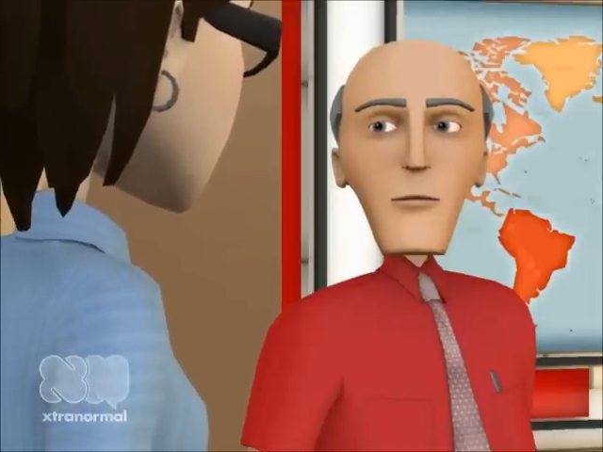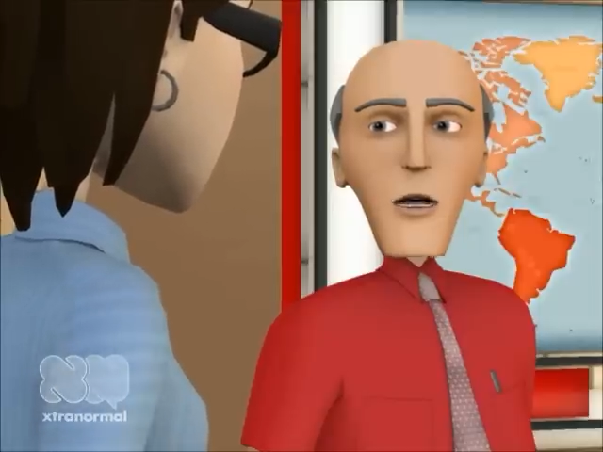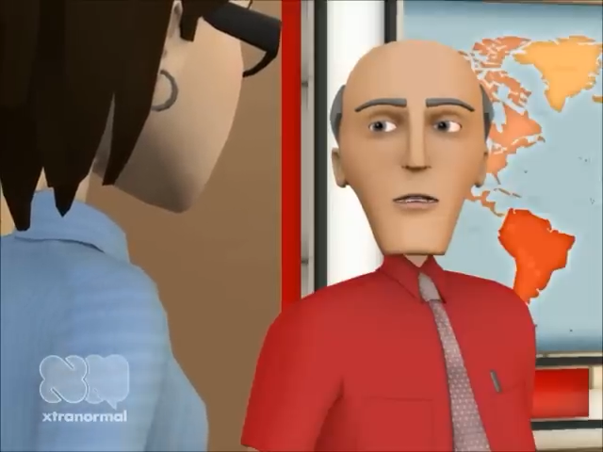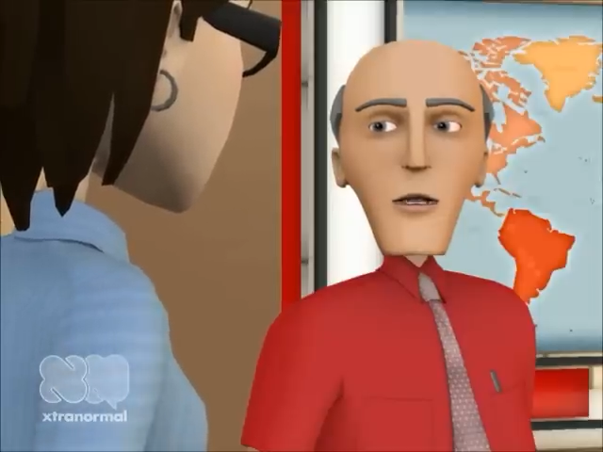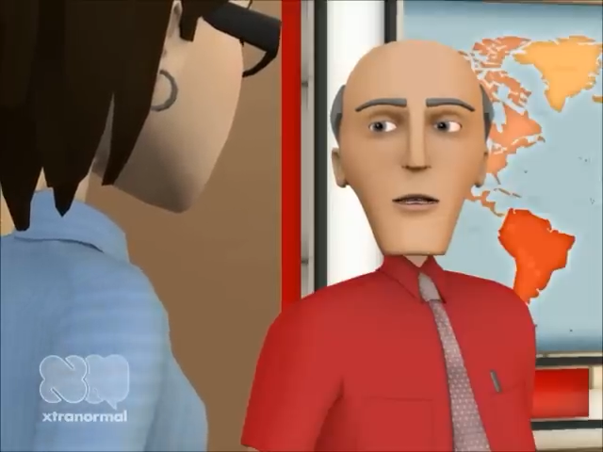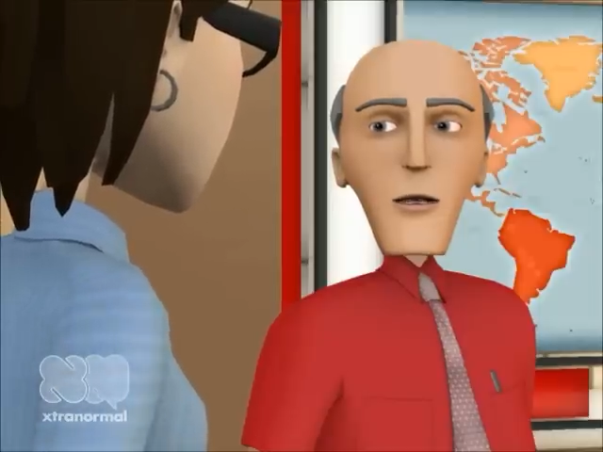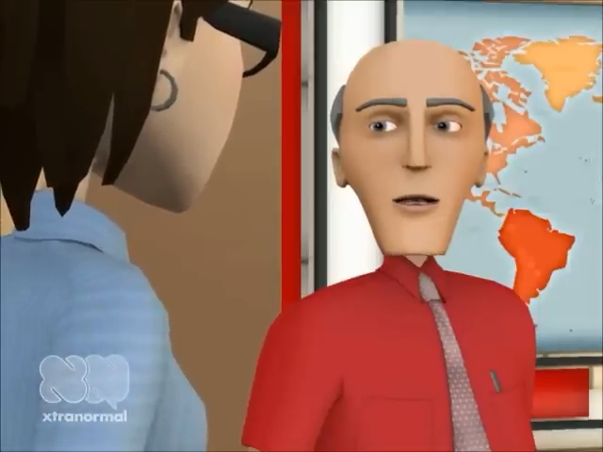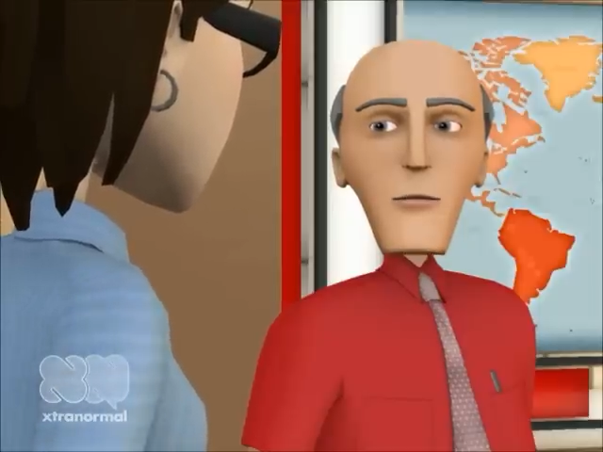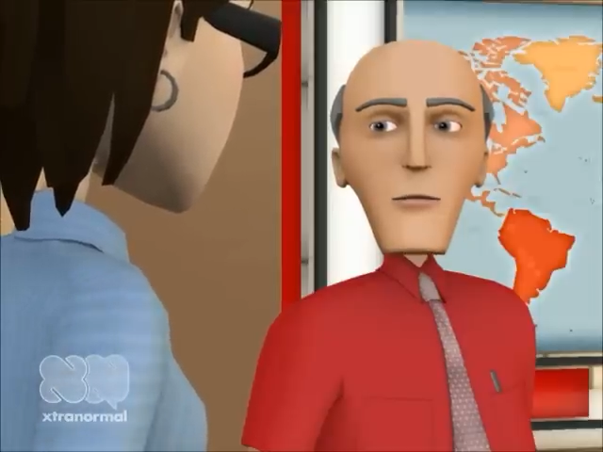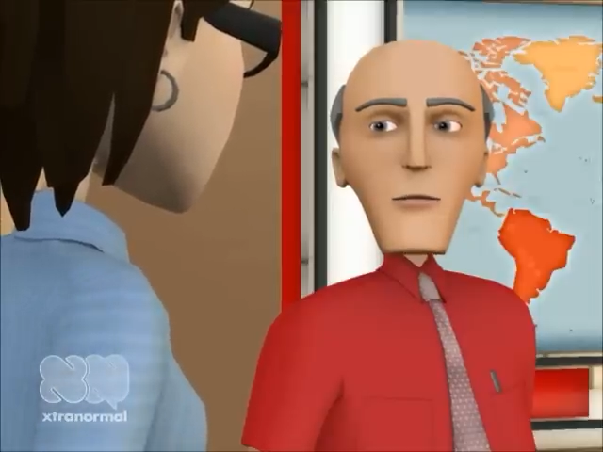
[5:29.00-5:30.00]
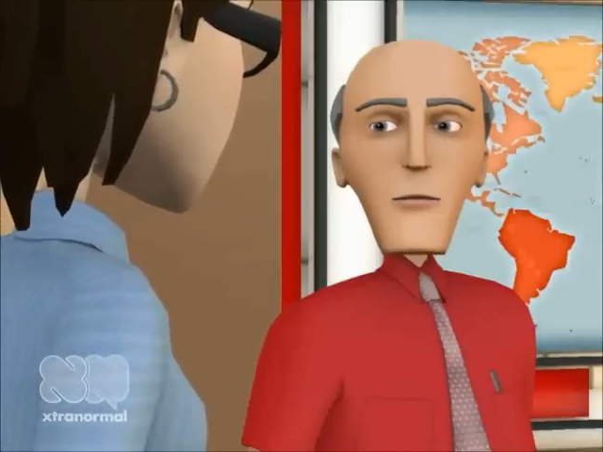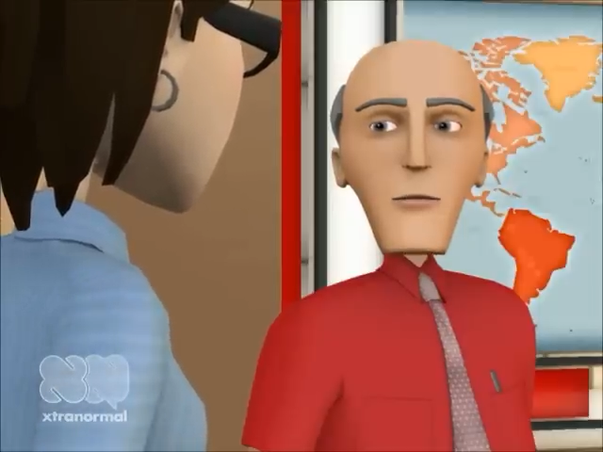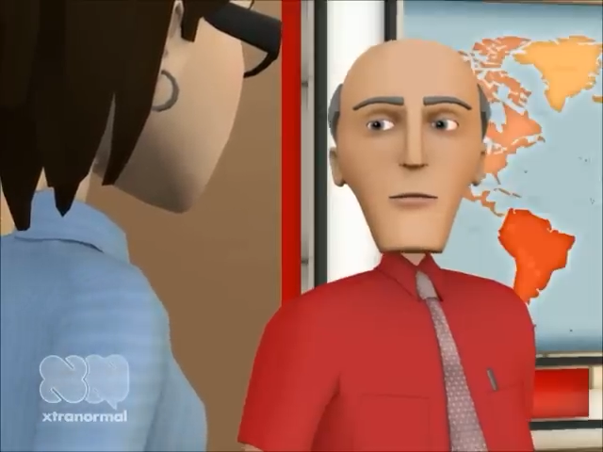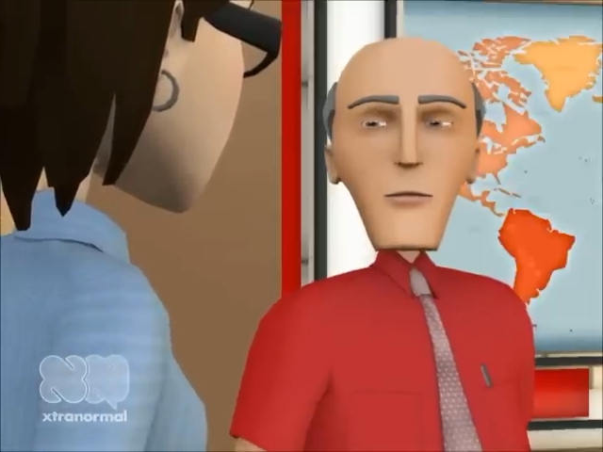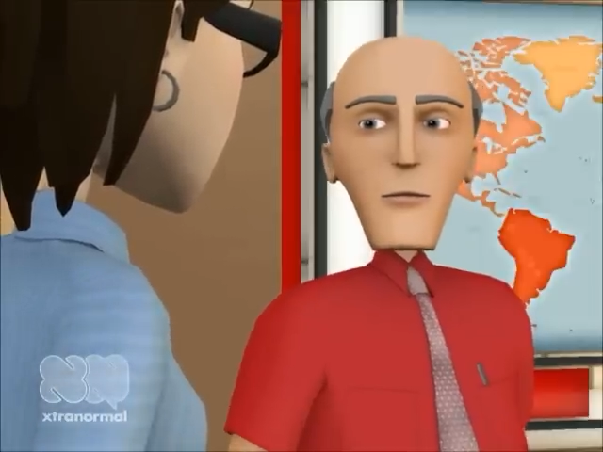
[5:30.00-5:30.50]
Excellent.
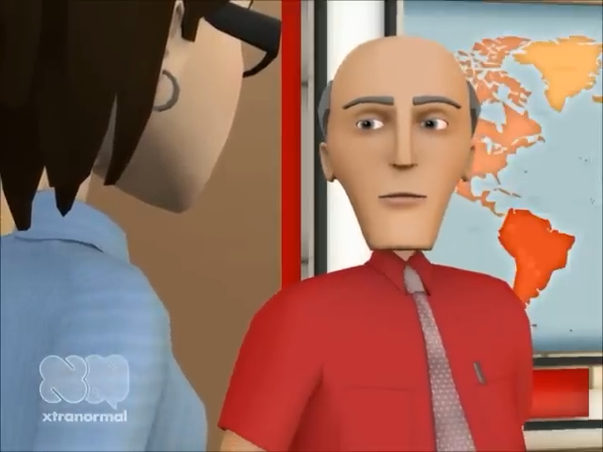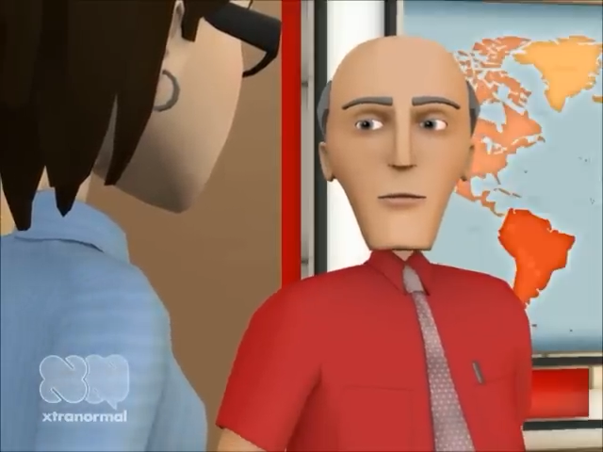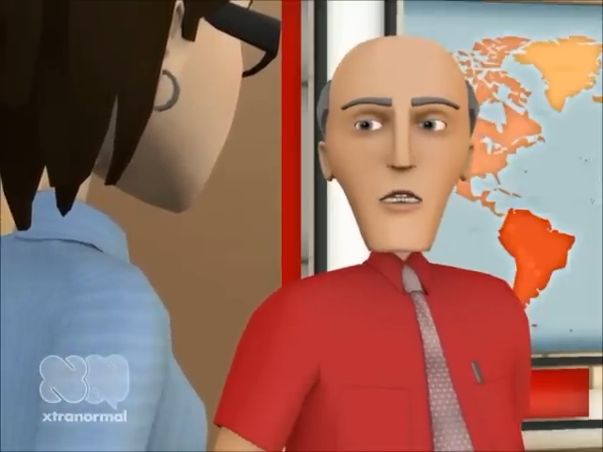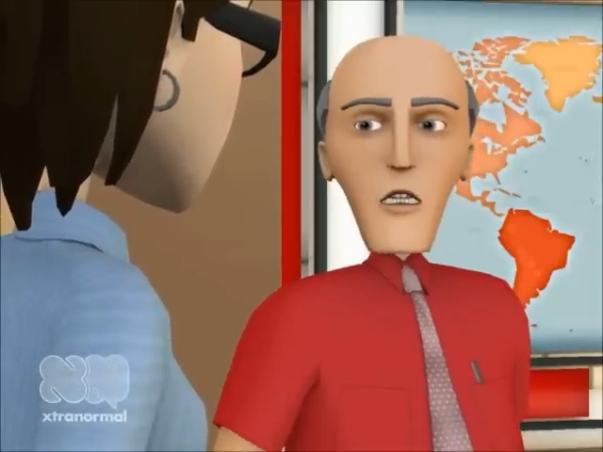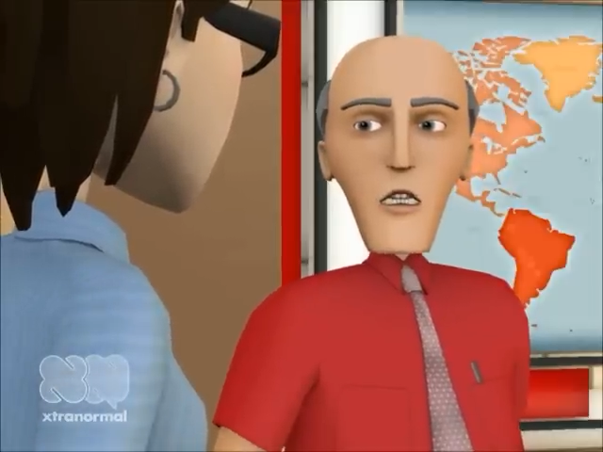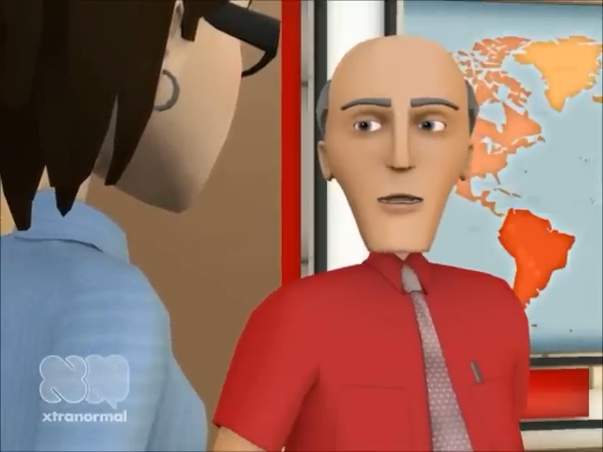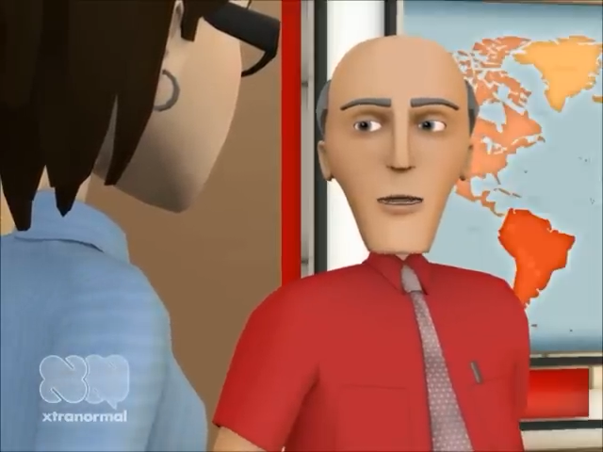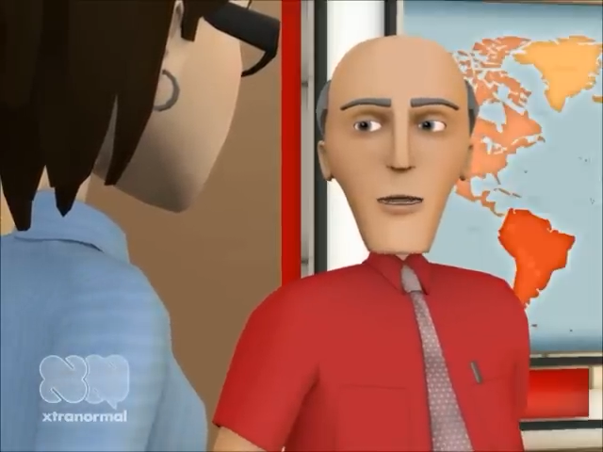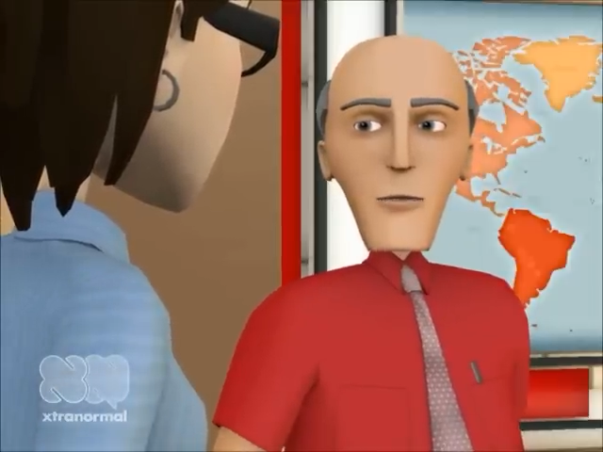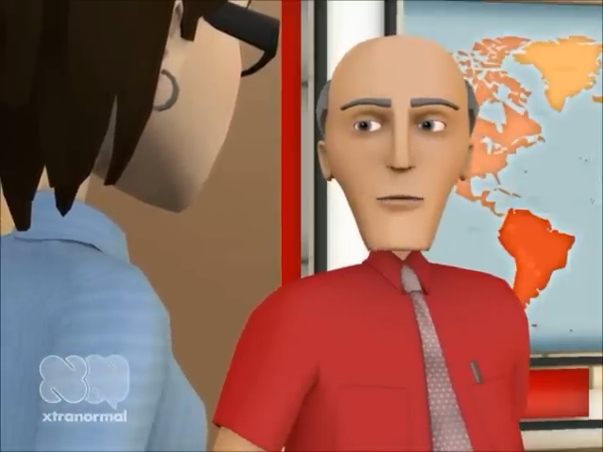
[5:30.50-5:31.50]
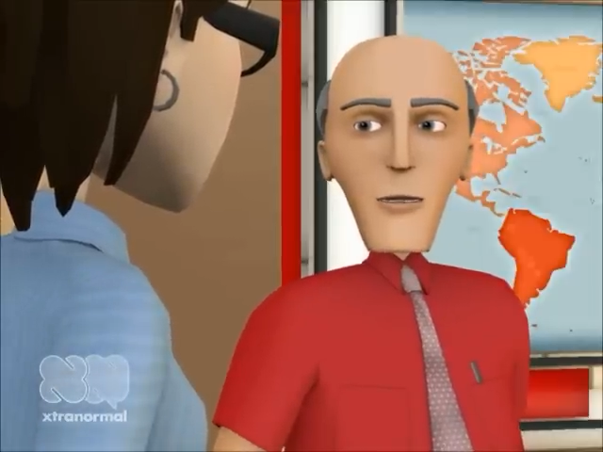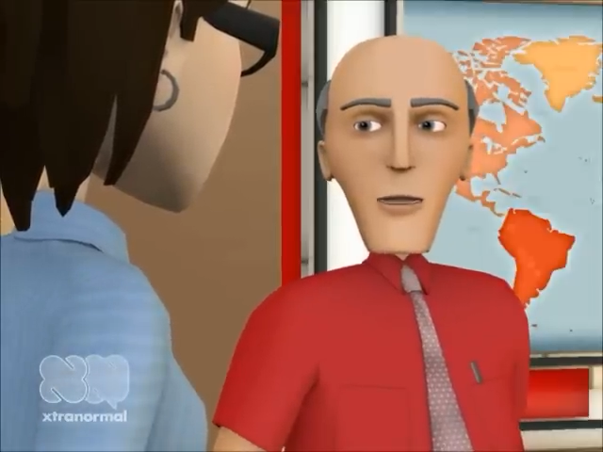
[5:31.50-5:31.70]
See,